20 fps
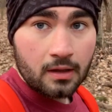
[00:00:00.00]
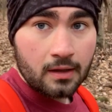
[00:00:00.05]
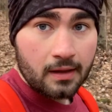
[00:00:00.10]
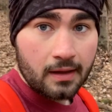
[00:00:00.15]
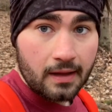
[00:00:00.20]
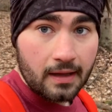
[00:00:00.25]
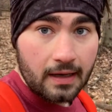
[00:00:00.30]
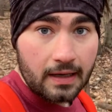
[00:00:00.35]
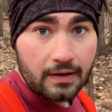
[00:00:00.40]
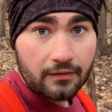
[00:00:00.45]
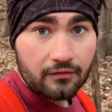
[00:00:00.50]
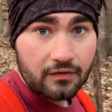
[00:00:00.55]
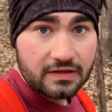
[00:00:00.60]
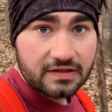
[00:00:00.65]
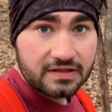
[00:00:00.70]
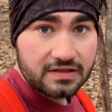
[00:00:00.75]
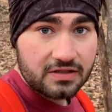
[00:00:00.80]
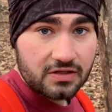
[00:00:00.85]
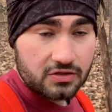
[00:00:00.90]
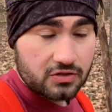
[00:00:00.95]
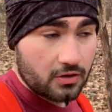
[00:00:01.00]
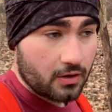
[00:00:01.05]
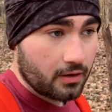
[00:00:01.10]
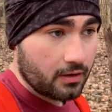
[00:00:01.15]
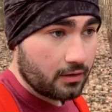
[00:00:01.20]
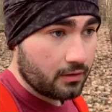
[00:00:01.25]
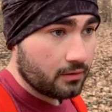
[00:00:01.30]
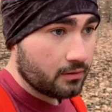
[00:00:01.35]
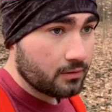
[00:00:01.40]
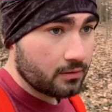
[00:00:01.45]
And if this is a
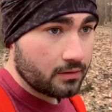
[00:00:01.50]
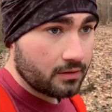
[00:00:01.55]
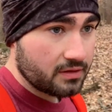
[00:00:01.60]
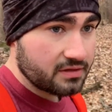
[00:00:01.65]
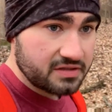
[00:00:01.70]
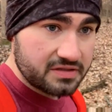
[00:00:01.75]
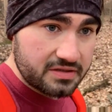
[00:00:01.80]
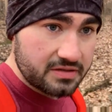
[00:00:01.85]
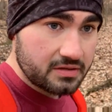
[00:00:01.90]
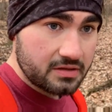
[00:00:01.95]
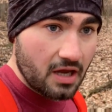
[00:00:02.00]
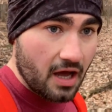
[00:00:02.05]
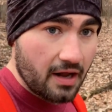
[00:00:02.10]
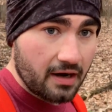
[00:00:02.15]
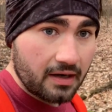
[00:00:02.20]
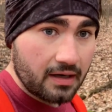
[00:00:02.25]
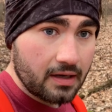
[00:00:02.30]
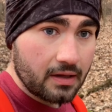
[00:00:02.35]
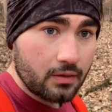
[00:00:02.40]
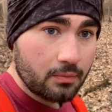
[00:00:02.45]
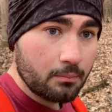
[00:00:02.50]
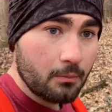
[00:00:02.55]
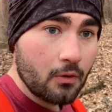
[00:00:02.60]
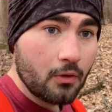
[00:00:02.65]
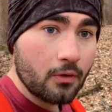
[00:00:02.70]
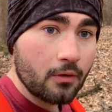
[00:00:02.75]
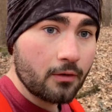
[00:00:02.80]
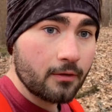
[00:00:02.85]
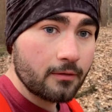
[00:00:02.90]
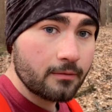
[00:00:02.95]
trail, it's not
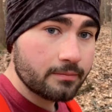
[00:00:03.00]
anymore.